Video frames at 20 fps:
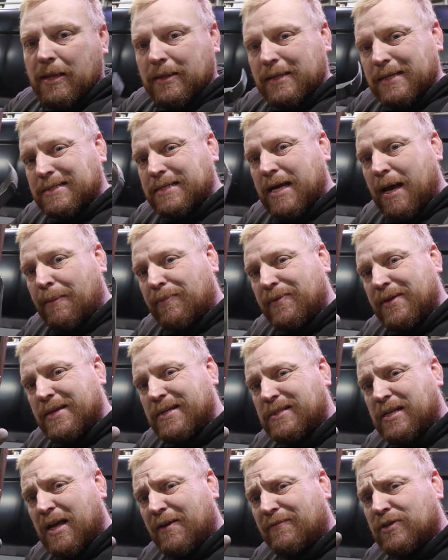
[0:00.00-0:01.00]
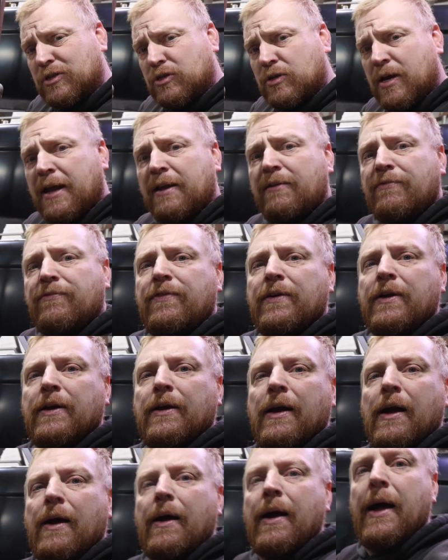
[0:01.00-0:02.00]
the top of this off and try to
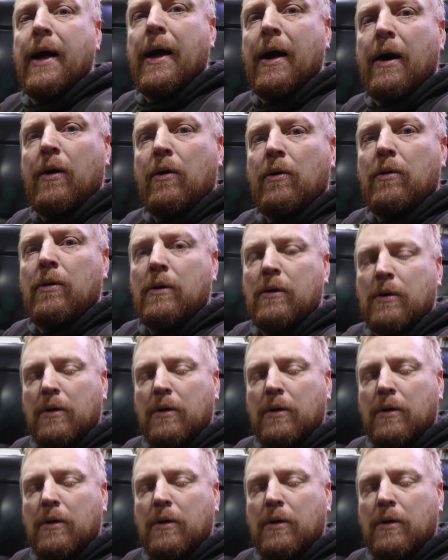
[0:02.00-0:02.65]
figure out how